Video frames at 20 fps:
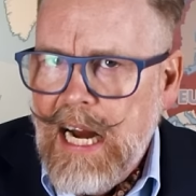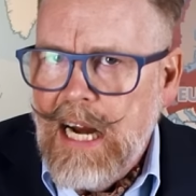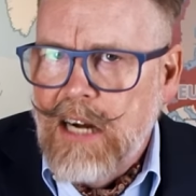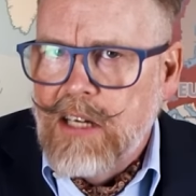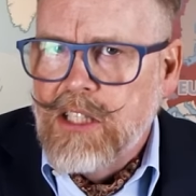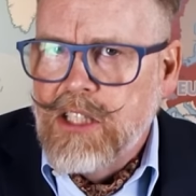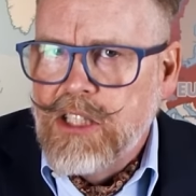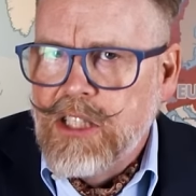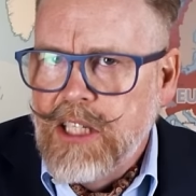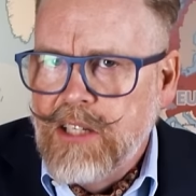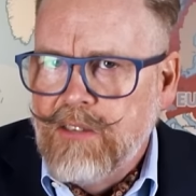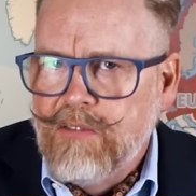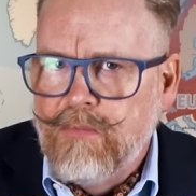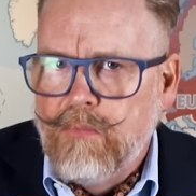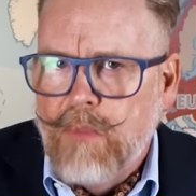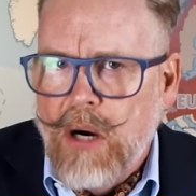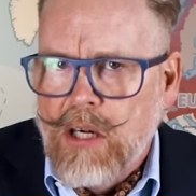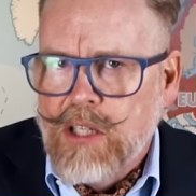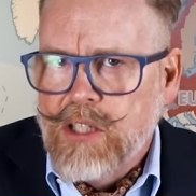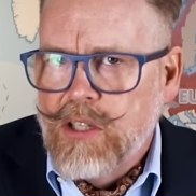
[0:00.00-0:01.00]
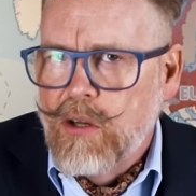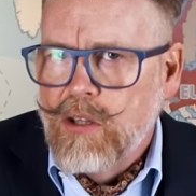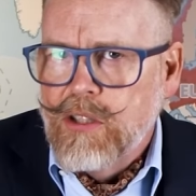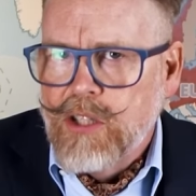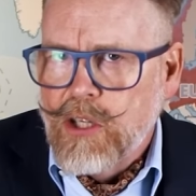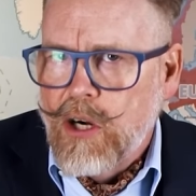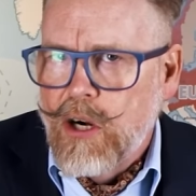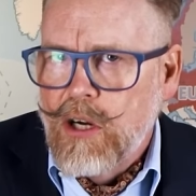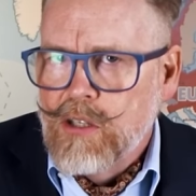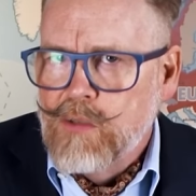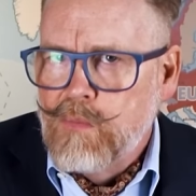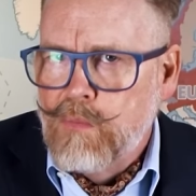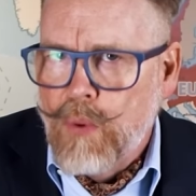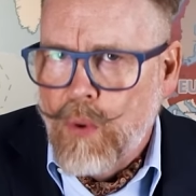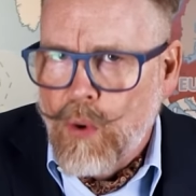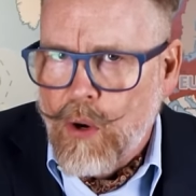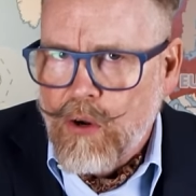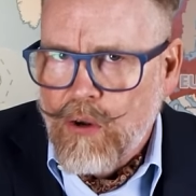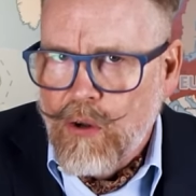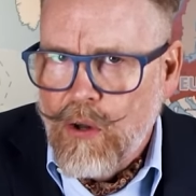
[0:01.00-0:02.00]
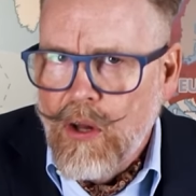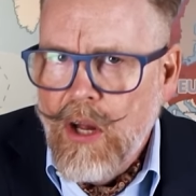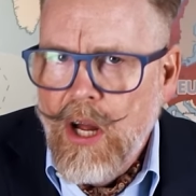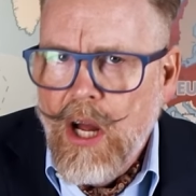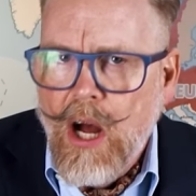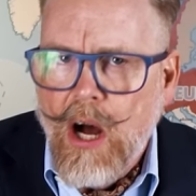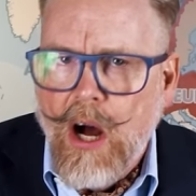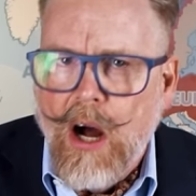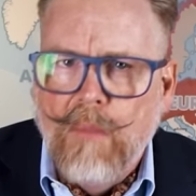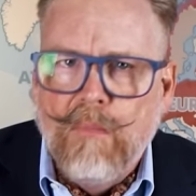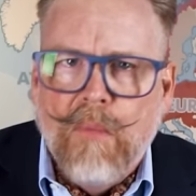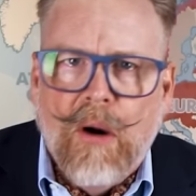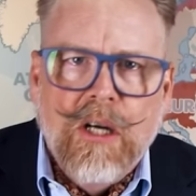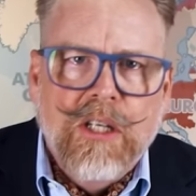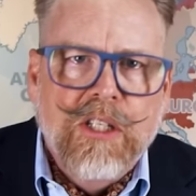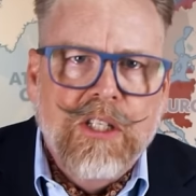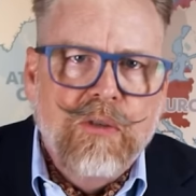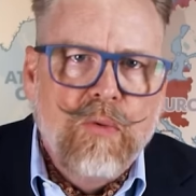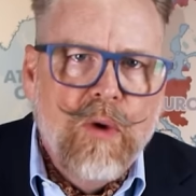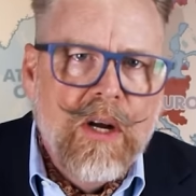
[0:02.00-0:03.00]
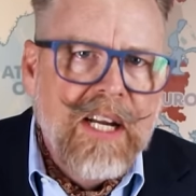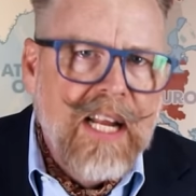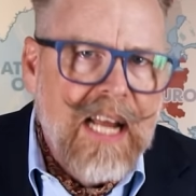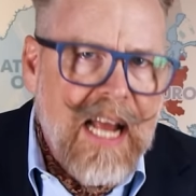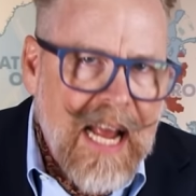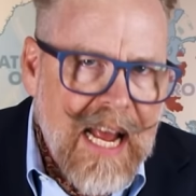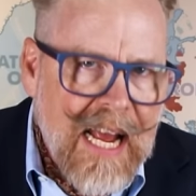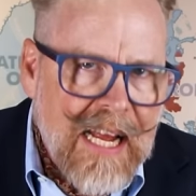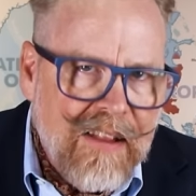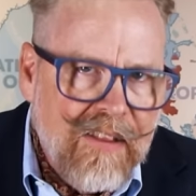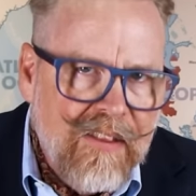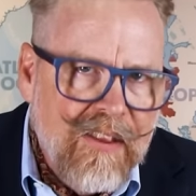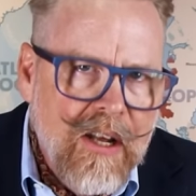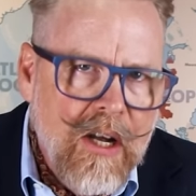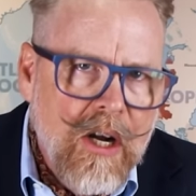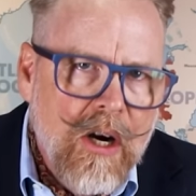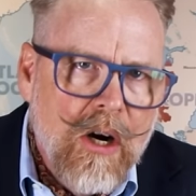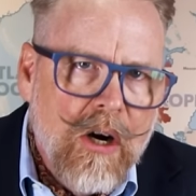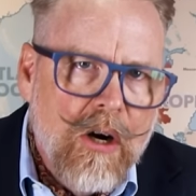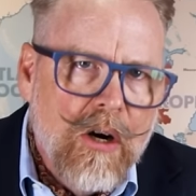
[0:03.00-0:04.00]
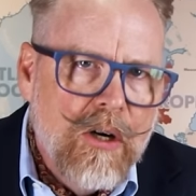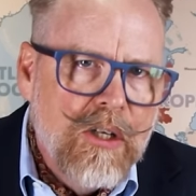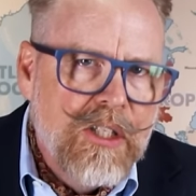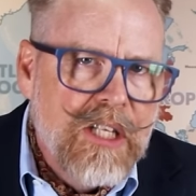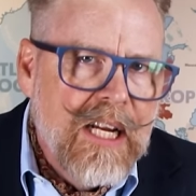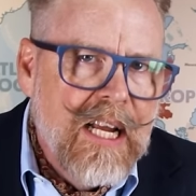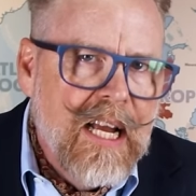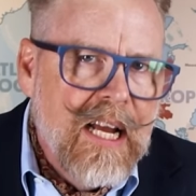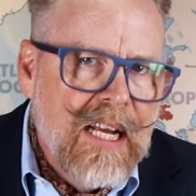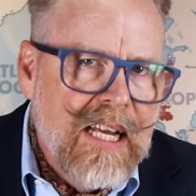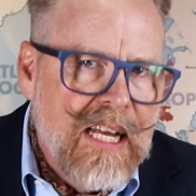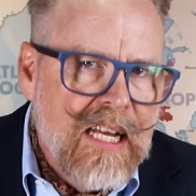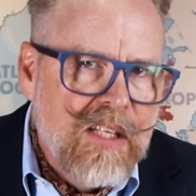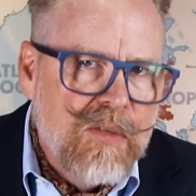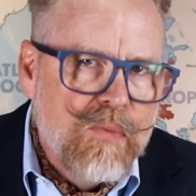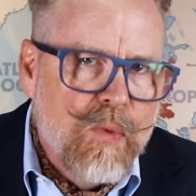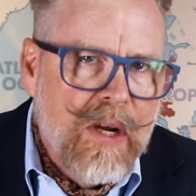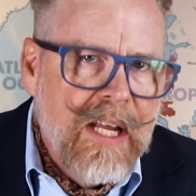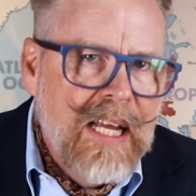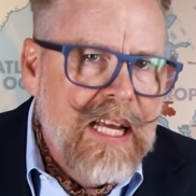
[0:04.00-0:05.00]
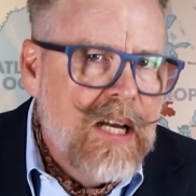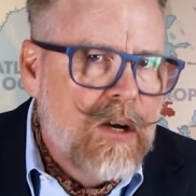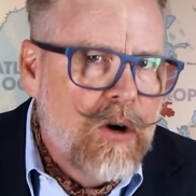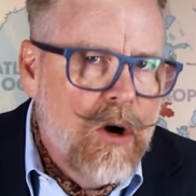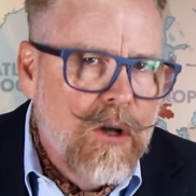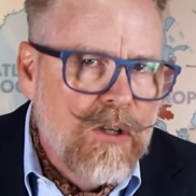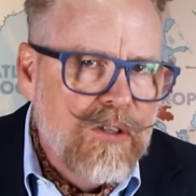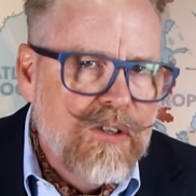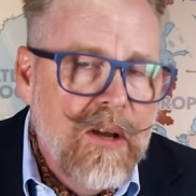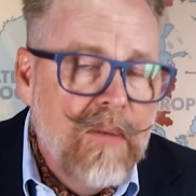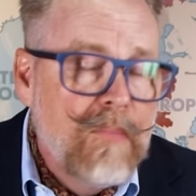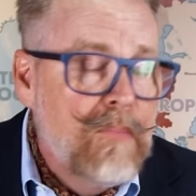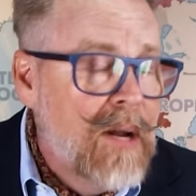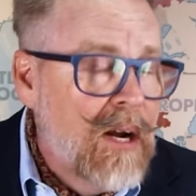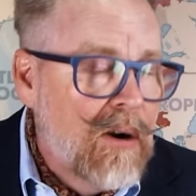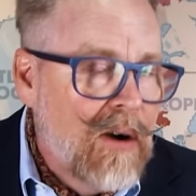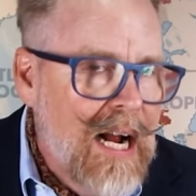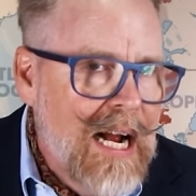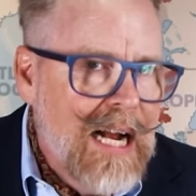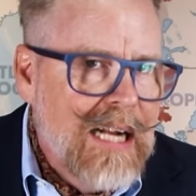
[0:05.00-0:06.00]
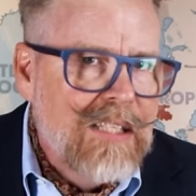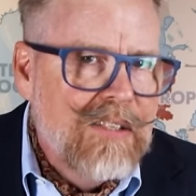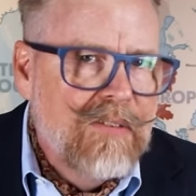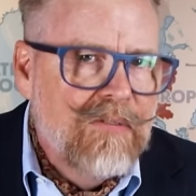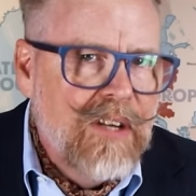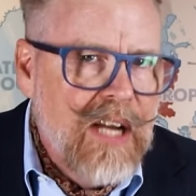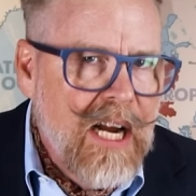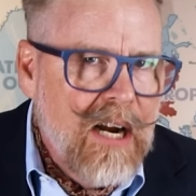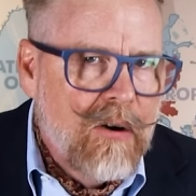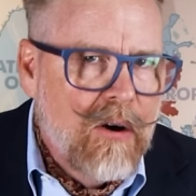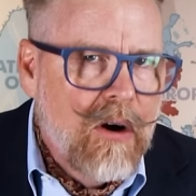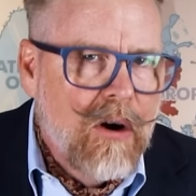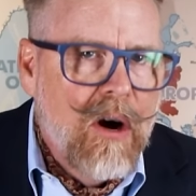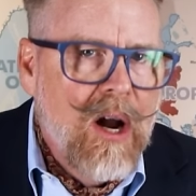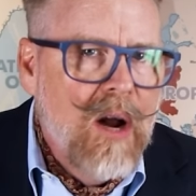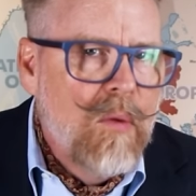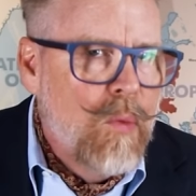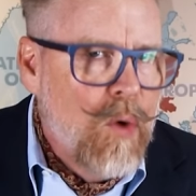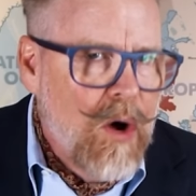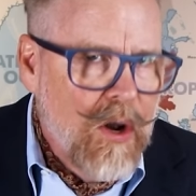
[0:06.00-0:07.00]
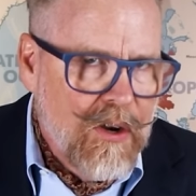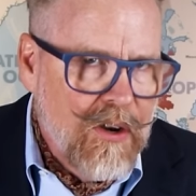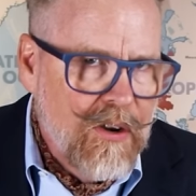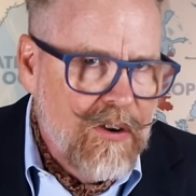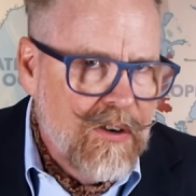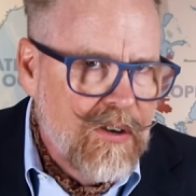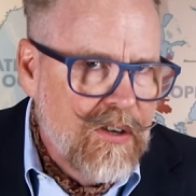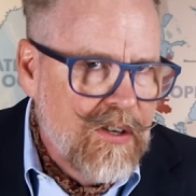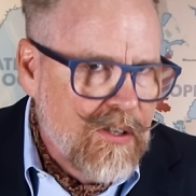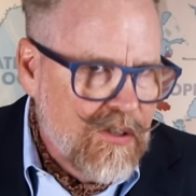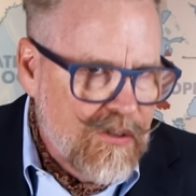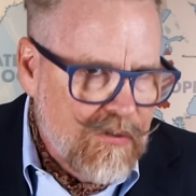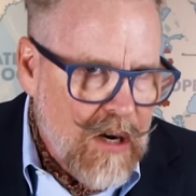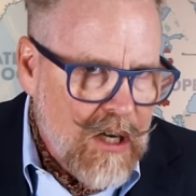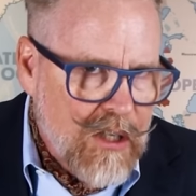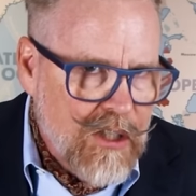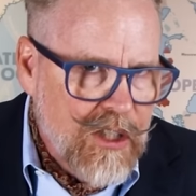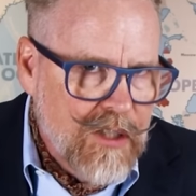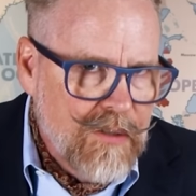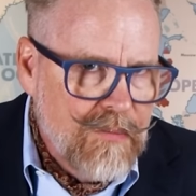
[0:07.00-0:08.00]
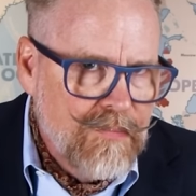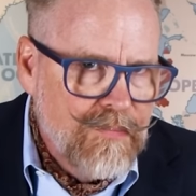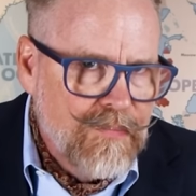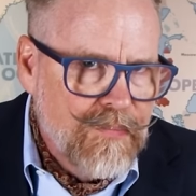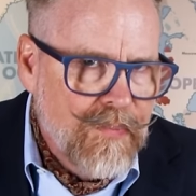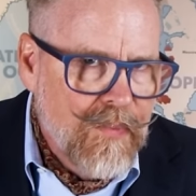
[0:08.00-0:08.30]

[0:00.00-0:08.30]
Air Chief Marshal Charles Portal, on March 28th, urging against what he calls mere acts of terror and wanton destruction.